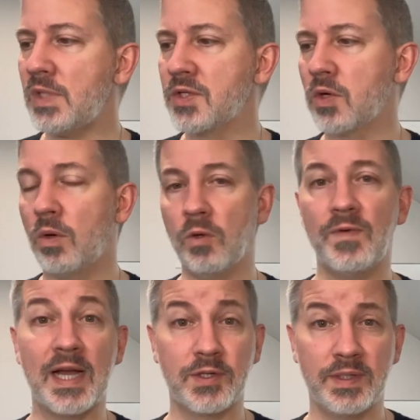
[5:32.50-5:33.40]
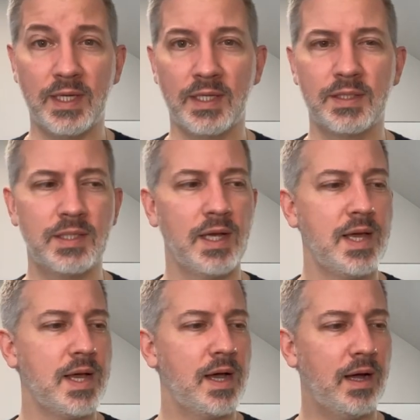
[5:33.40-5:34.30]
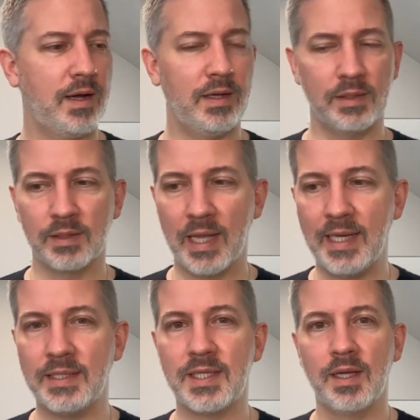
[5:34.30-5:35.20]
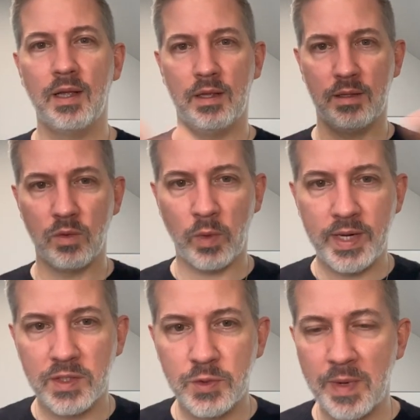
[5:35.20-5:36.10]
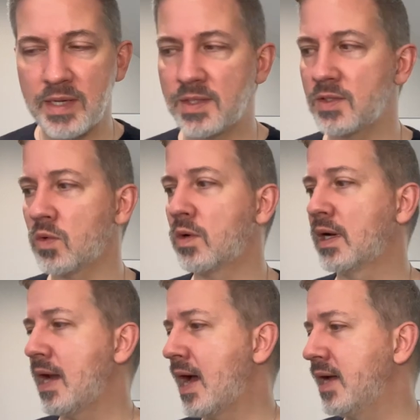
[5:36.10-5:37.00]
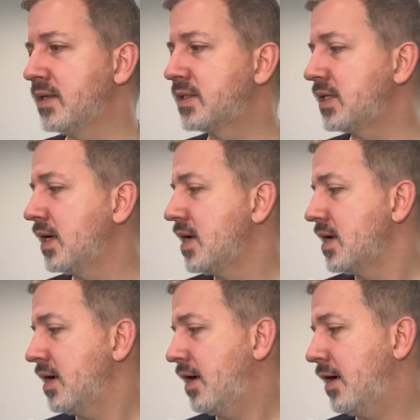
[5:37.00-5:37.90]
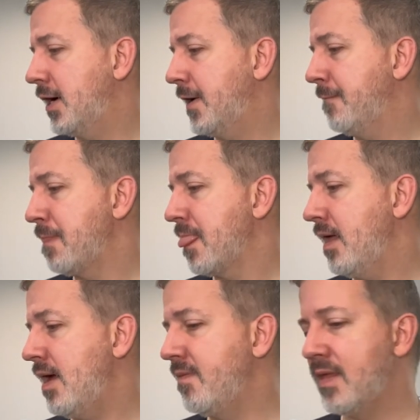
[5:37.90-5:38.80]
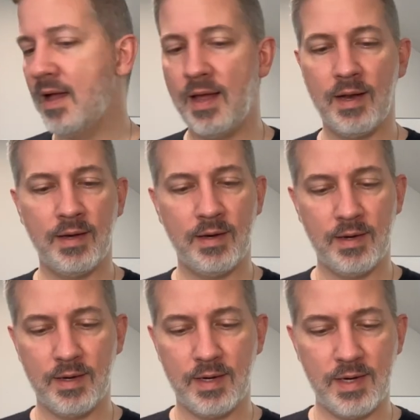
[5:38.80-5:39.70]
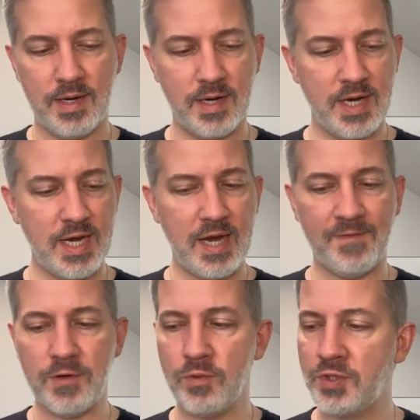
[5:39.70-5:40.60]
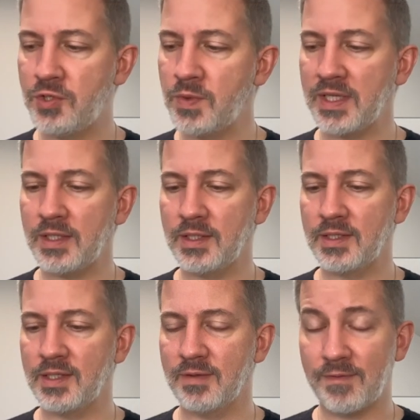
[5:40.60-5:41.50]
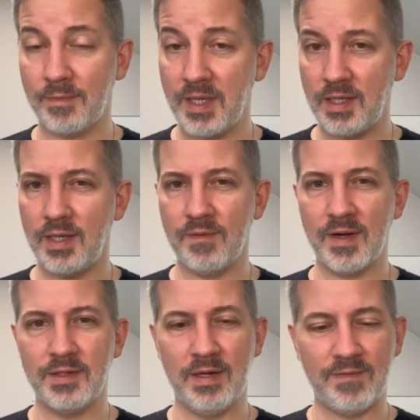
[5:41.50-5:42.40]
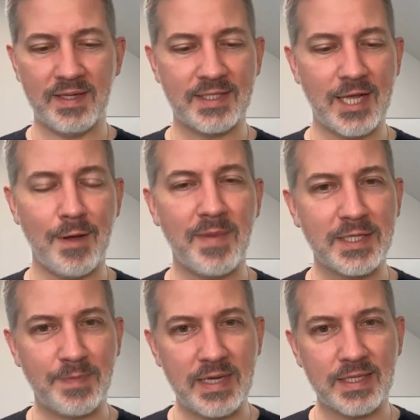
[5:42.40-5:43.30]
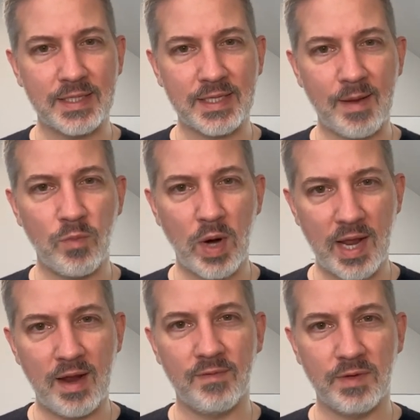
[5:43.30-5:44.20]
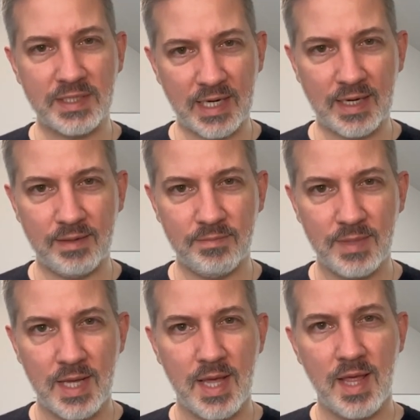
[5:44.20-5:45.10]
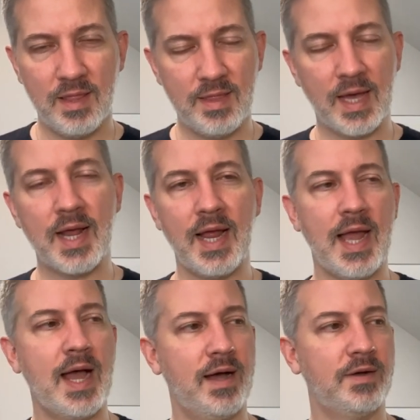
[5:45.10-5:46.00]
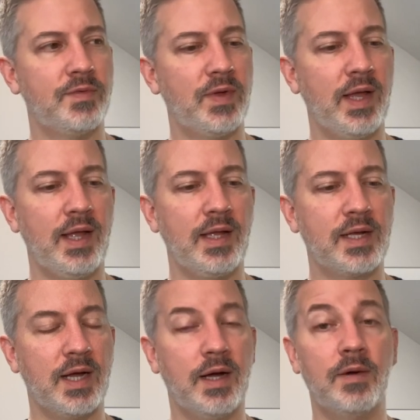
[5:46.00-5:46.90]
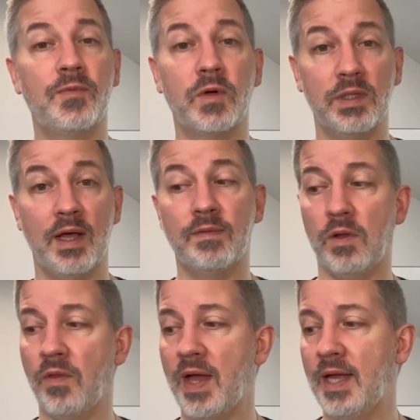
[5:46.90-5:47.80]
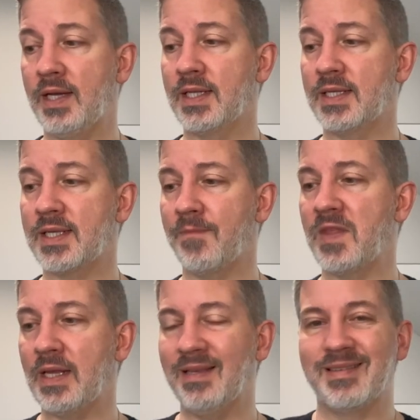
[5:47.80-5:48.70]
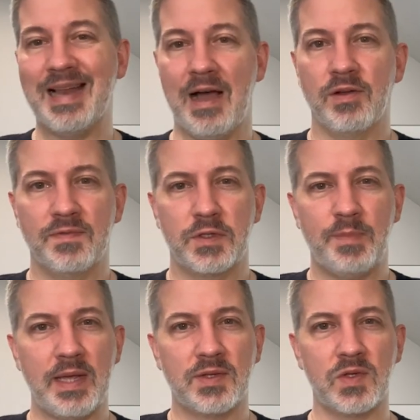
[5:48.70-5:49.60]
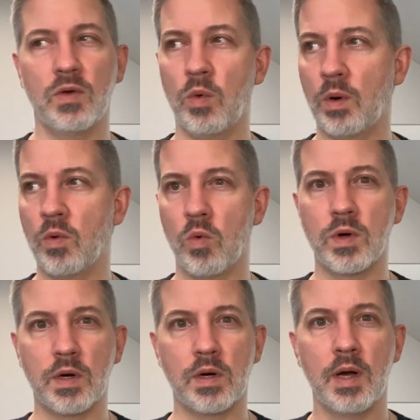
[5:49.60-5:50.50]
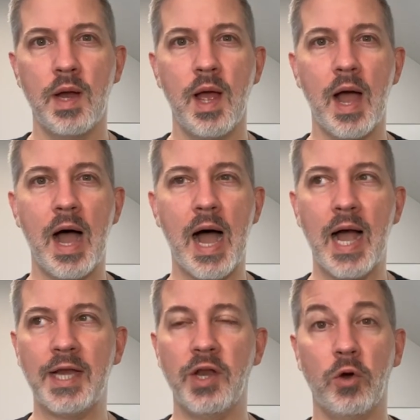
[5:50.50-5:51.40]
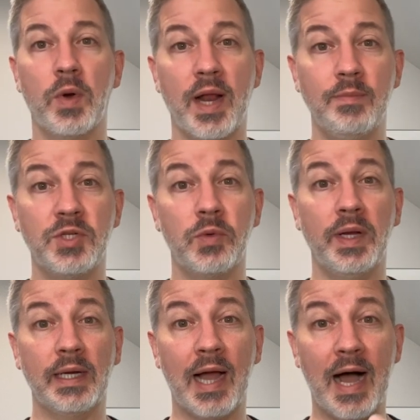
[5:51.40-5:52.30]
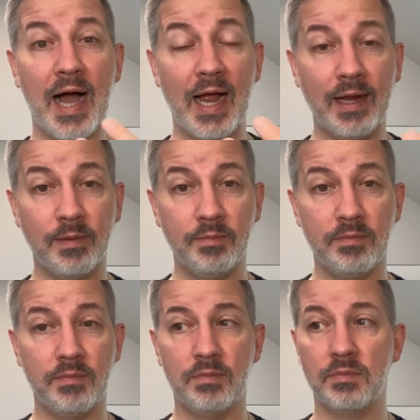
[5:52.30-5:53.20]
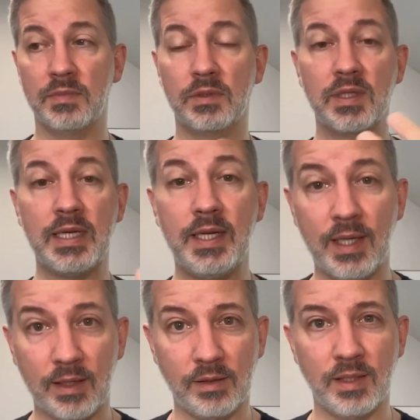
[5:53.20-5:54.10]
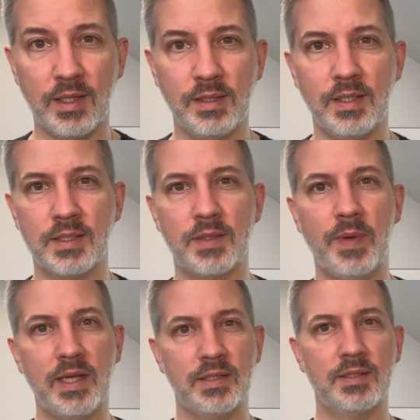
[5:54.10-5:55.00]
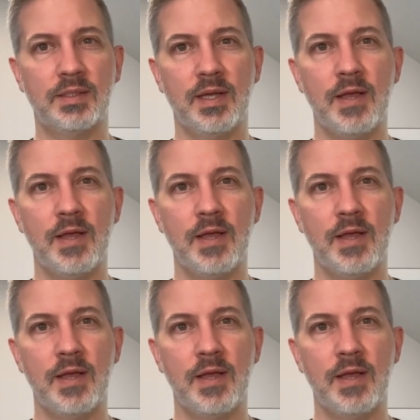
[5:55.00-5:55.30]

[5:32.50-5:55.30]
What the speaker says: So olfactory things, light, the way your space is organized, and then if you do it for me, if I set up my space the same way every time, then I have a comfort level that something isn't out of space or order. I know what I'm doing. I am leading in this space.